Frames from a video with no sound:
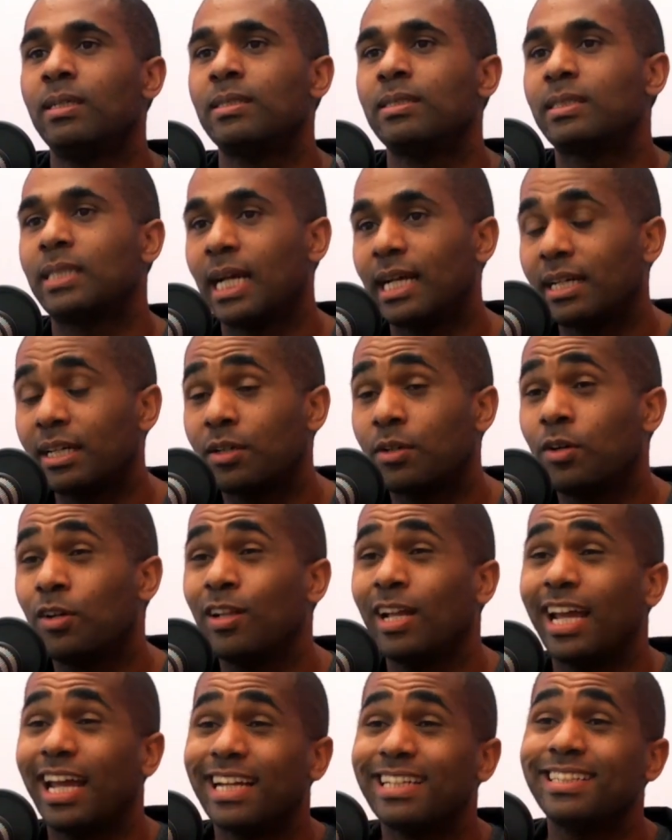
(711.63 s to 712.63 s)

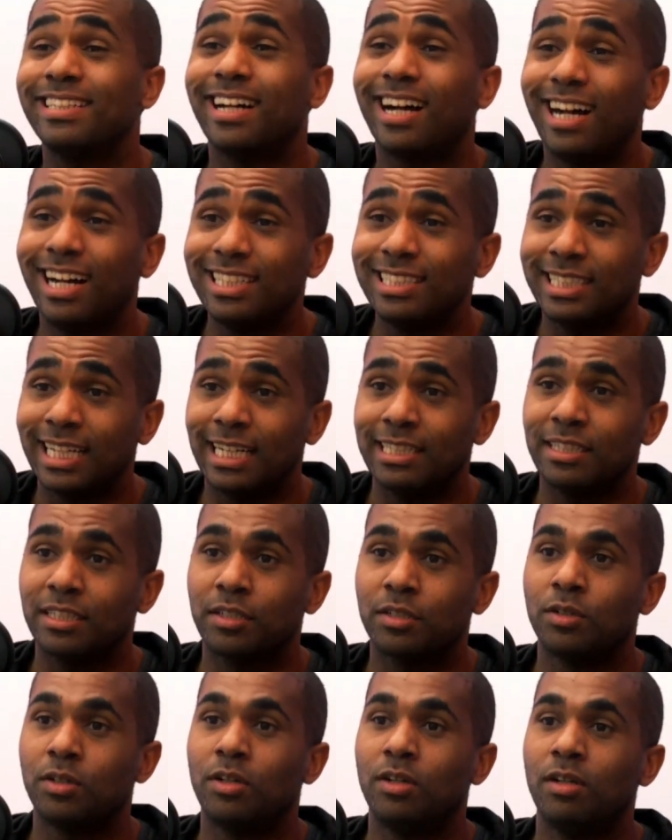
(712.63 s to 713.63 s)
technical and
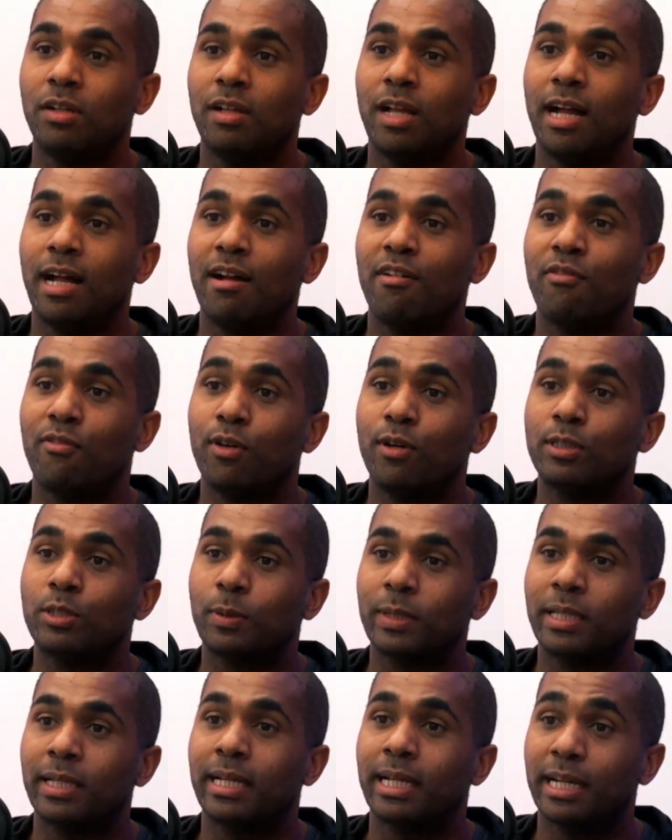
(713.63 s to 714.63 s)
non-technical folks
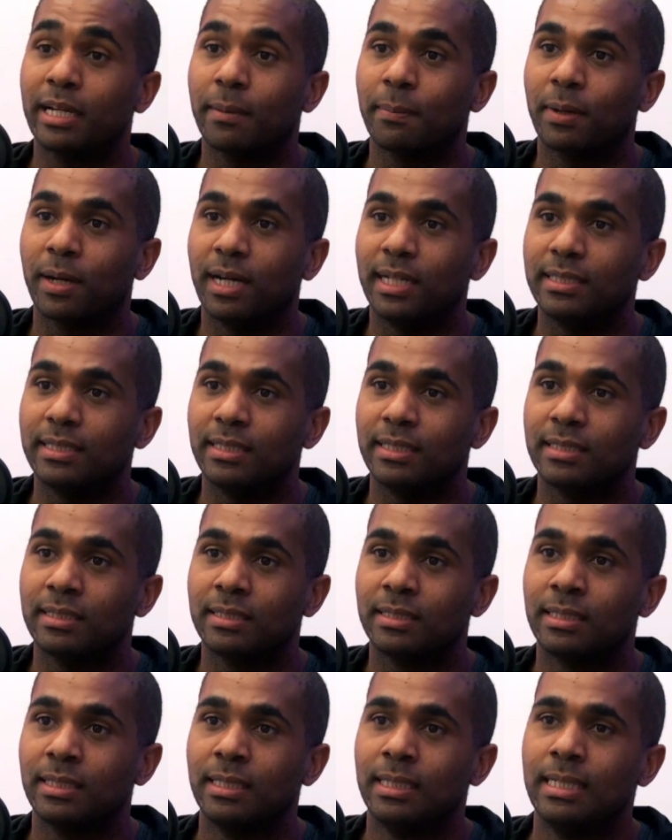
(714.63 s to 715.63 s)
within
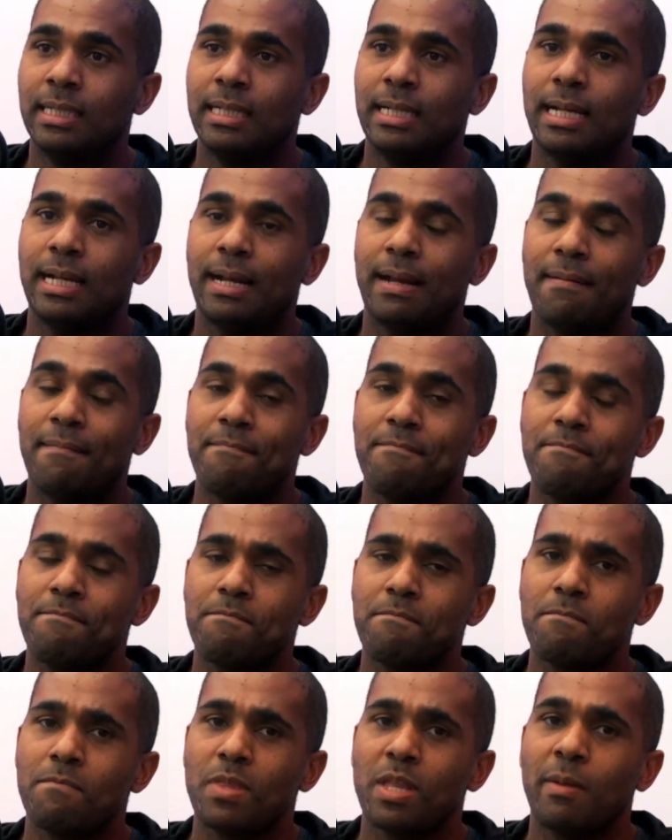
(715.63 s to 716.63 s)
enterprises. Okay.
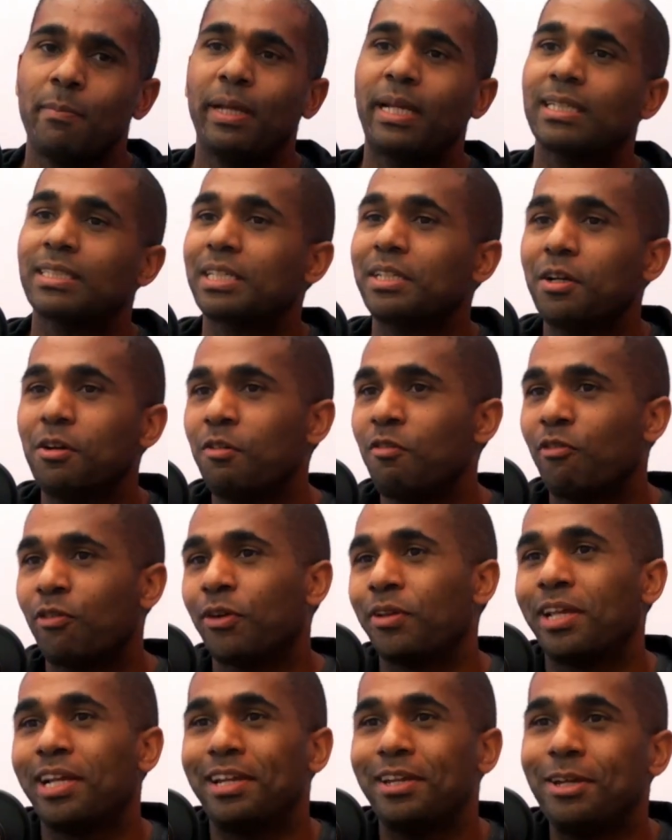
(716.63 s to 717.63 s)
Because I know
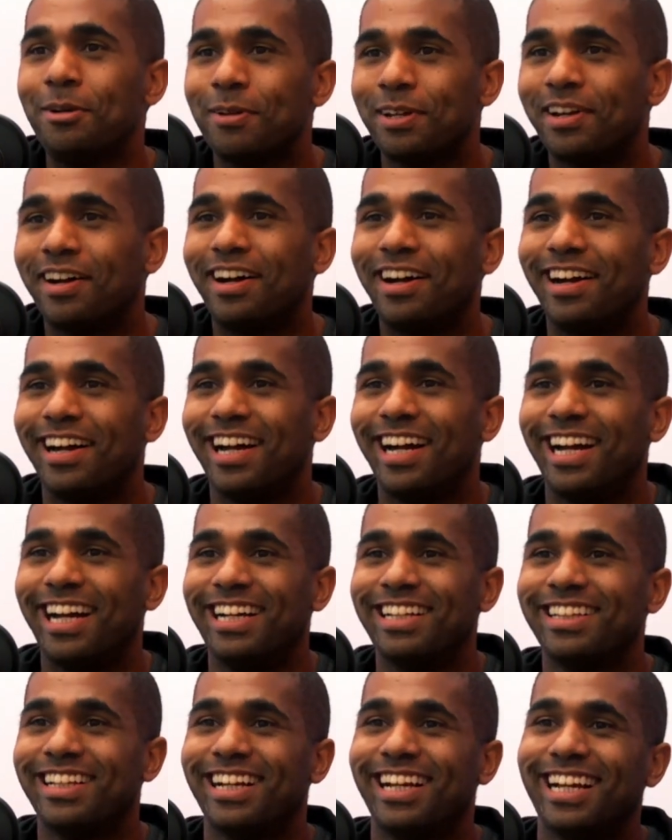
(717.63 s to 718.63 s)
for like you and
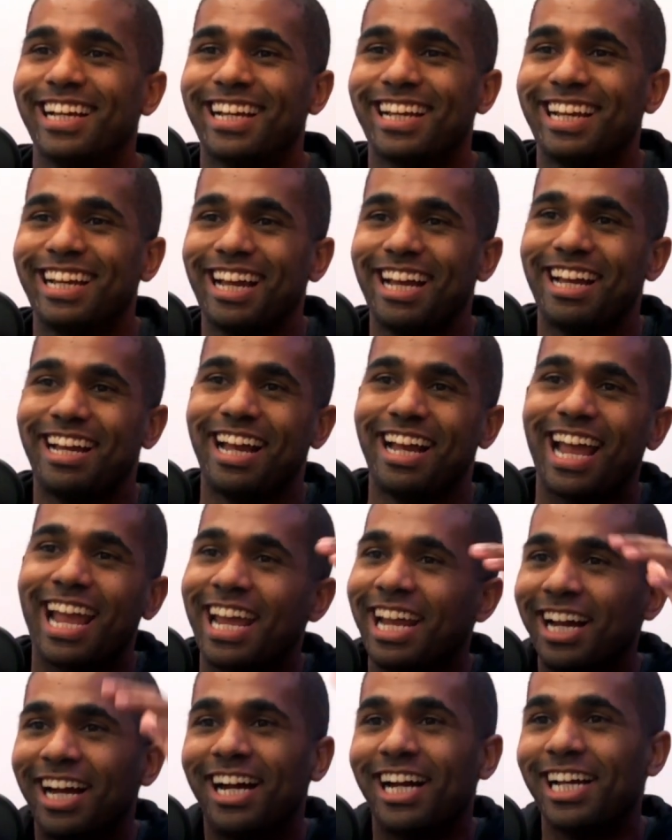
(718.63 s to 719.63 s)
I, like
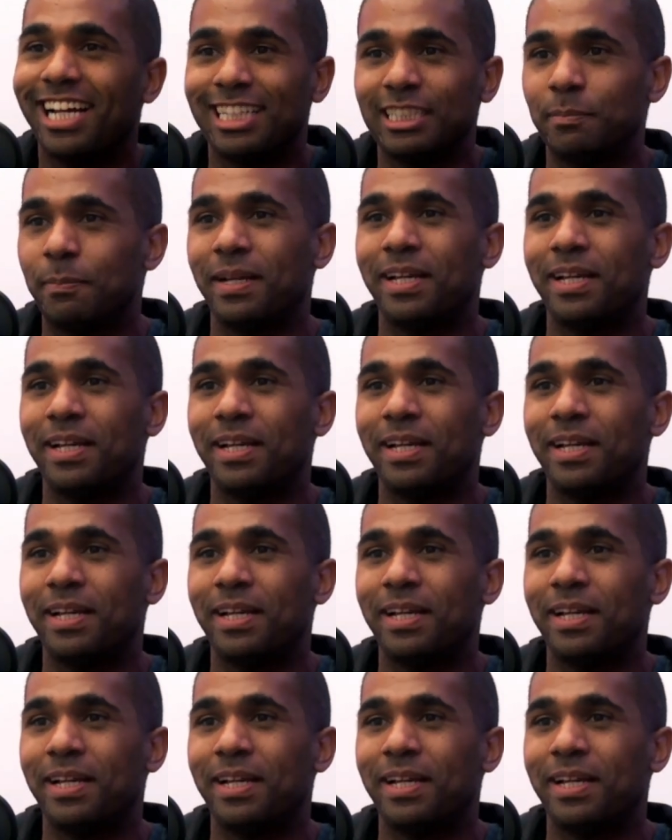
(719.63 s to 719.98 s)
AI has